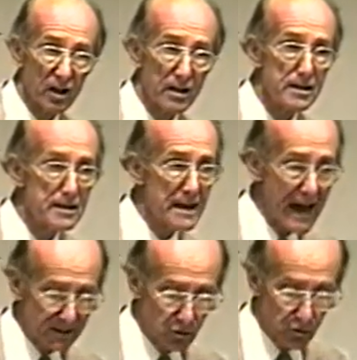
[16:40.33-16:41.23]

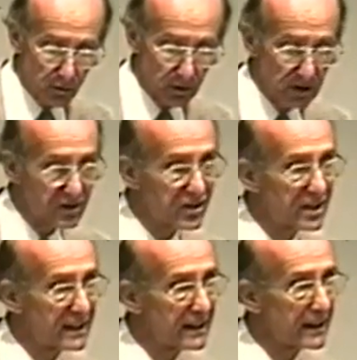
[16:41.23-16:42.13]
natural
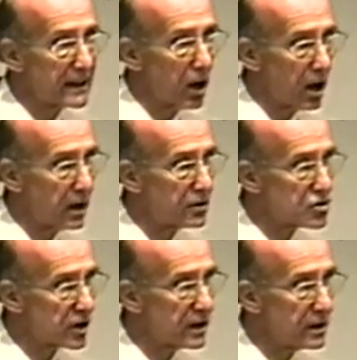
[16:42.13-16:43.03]
teleology,